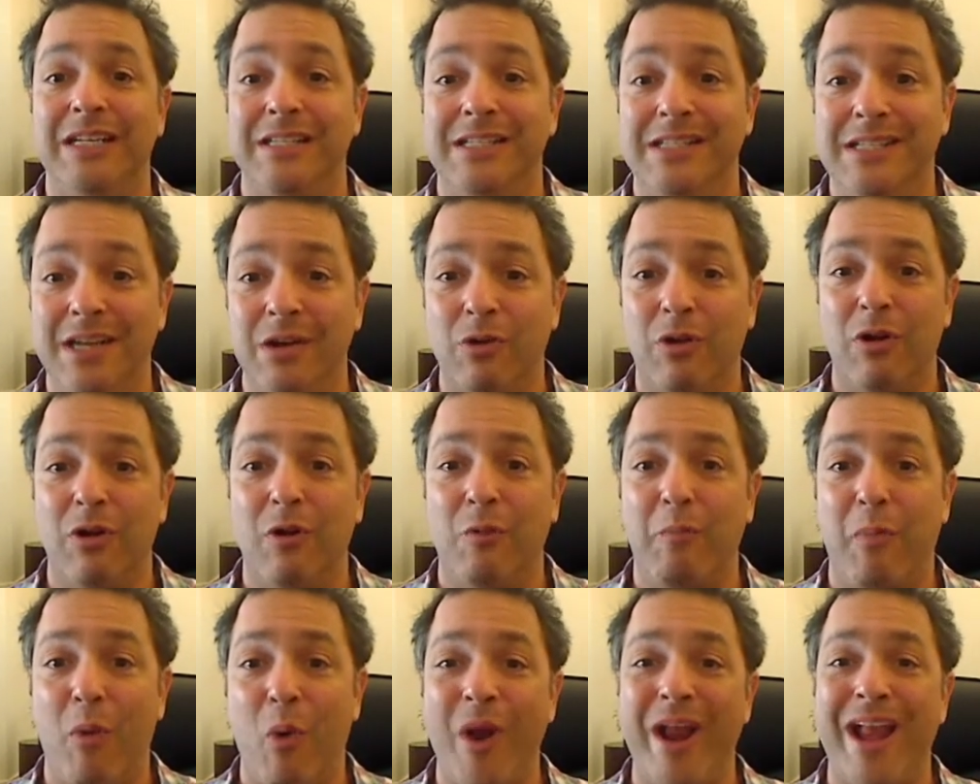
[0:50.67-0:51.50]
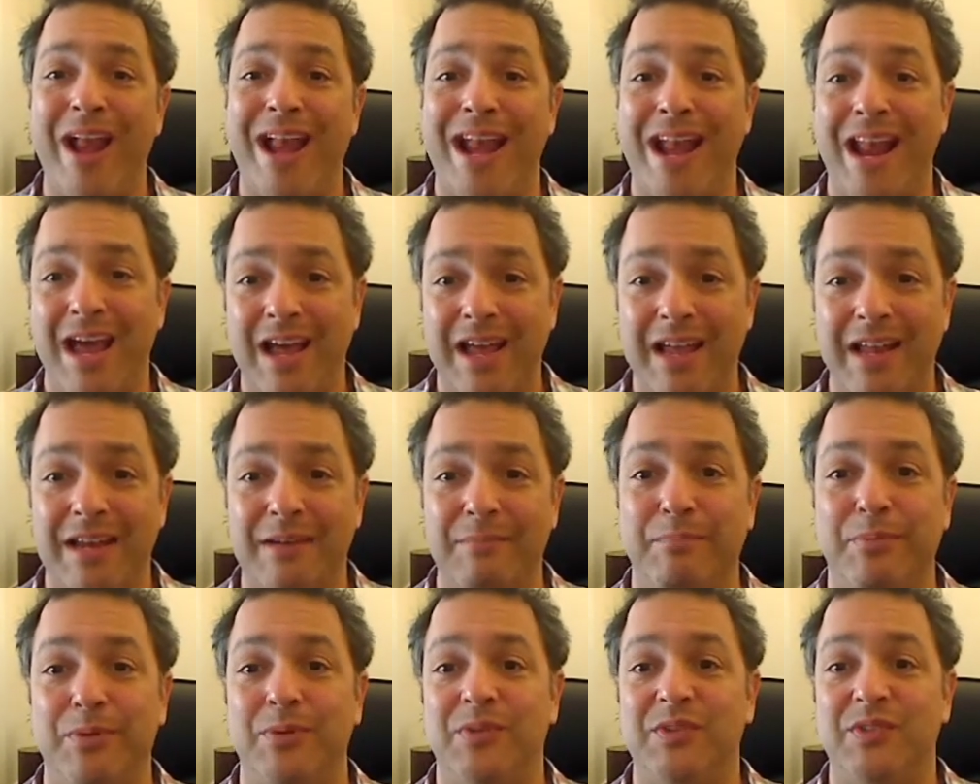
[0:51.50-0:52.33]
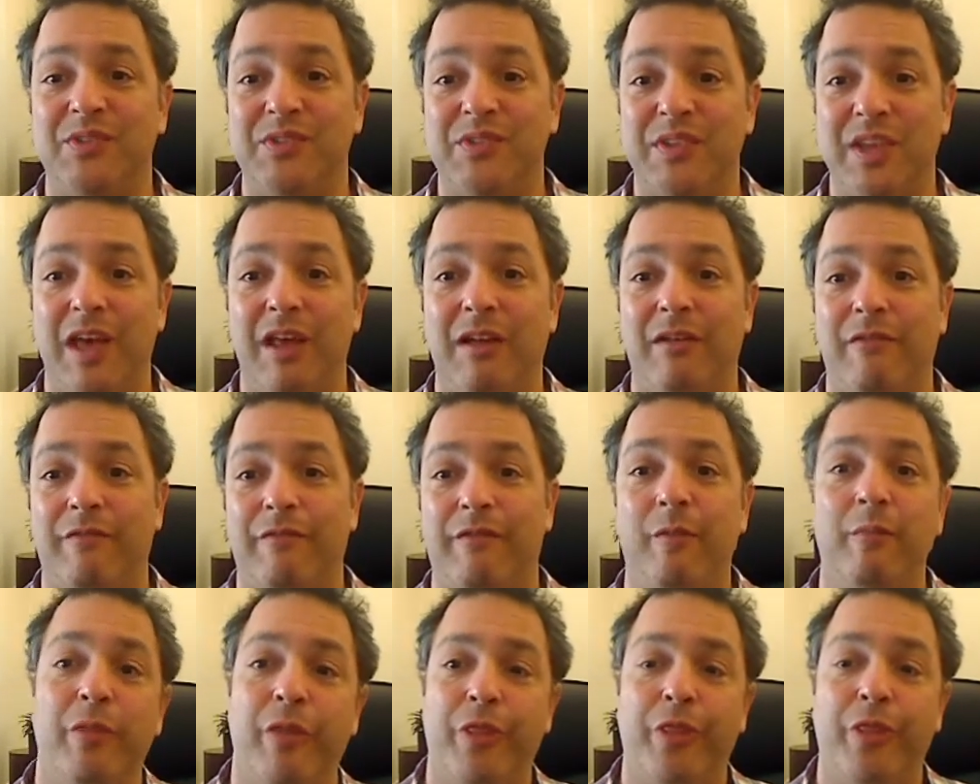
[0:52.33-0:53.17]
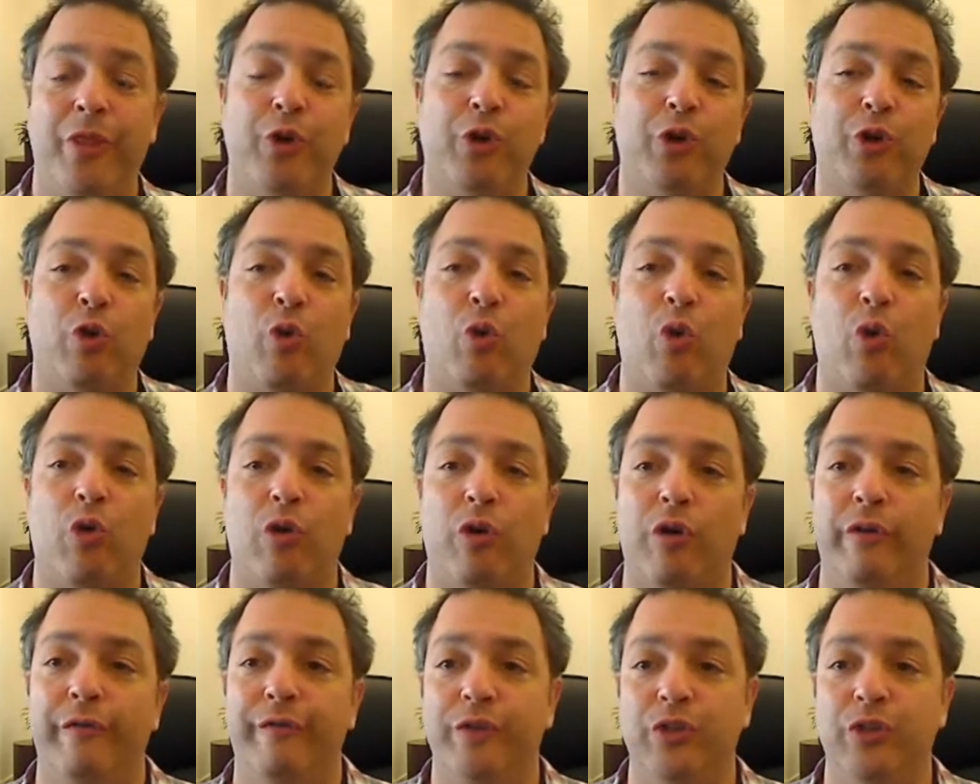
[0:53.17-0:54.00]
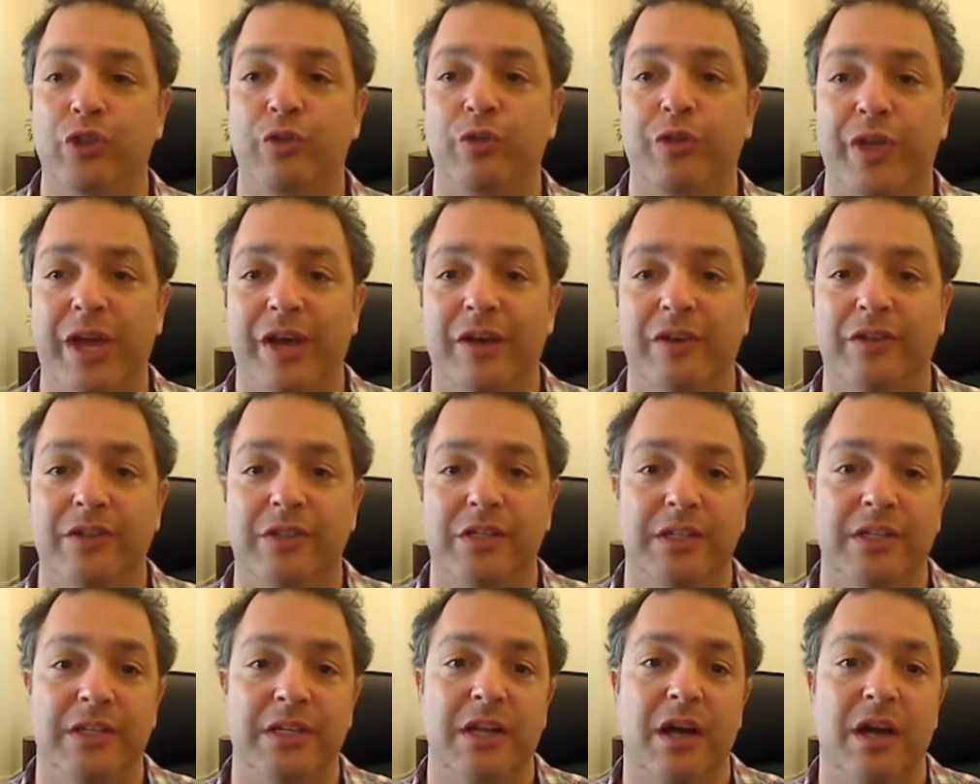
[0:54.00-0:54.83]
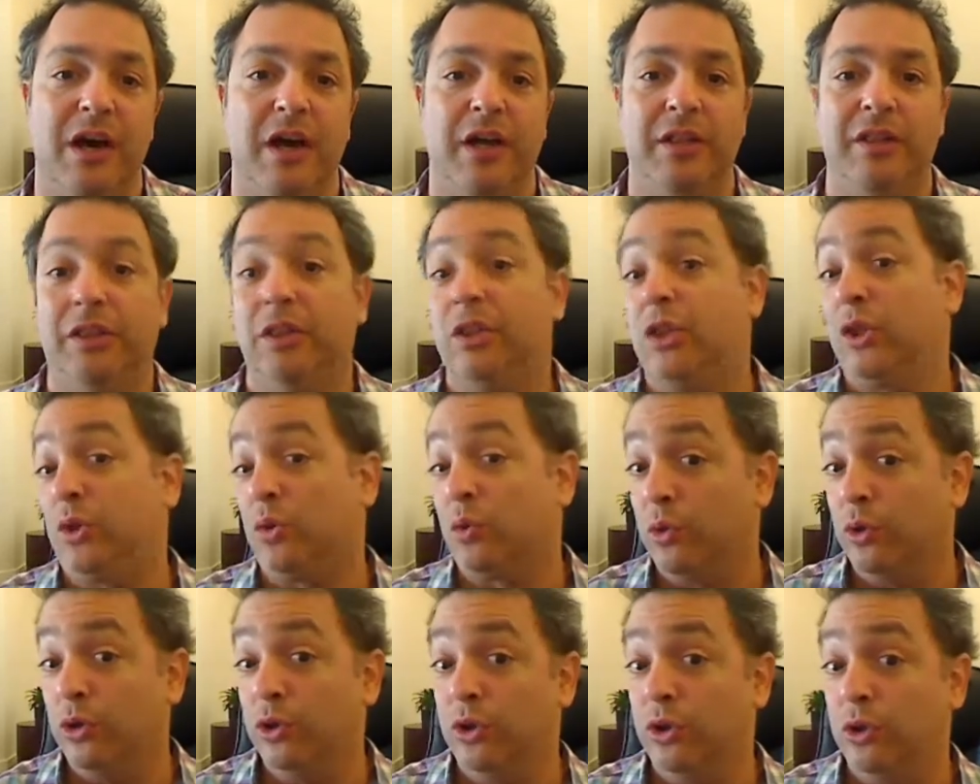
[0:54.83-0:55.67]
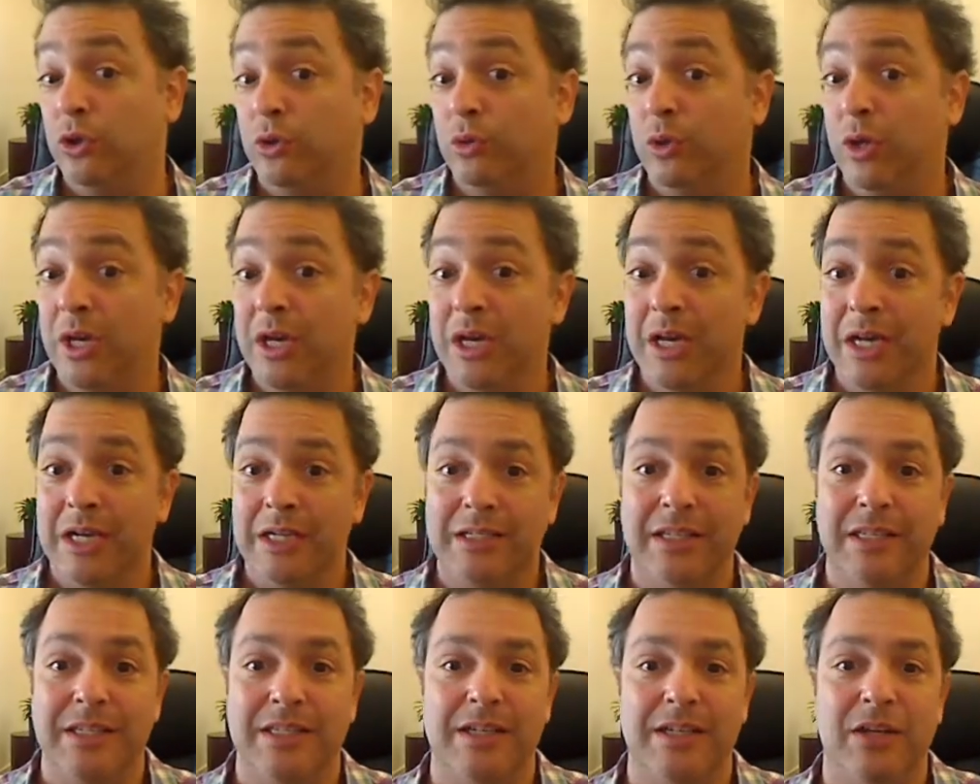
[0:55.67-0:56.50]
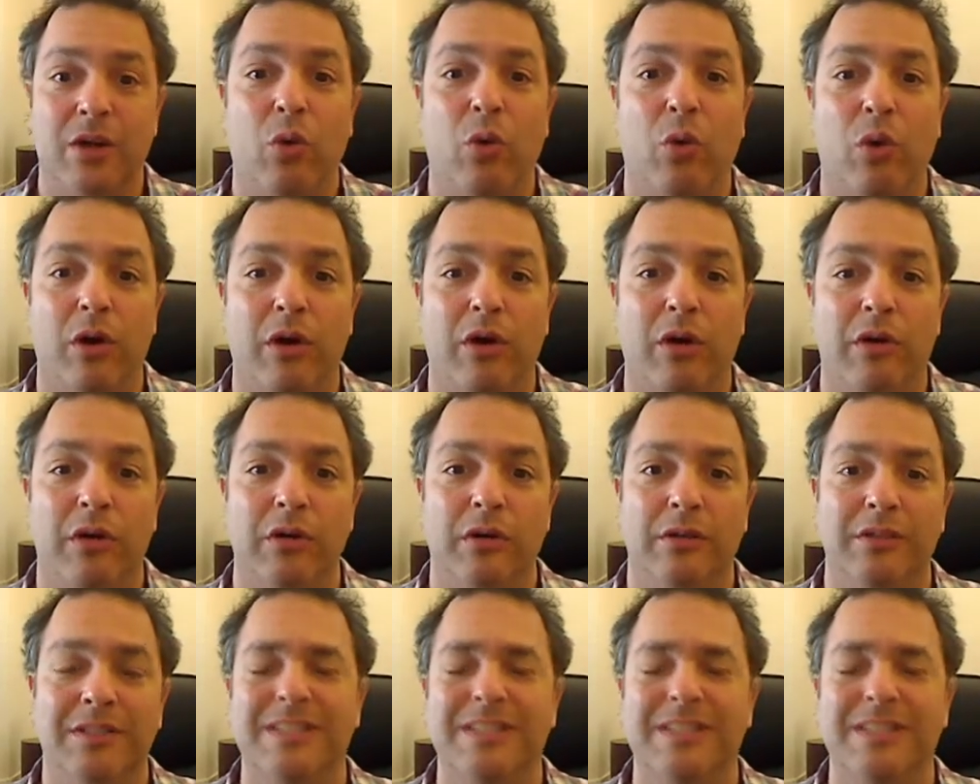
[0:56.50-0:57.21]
0.9% from the third quarter of 2009 through to this quarter,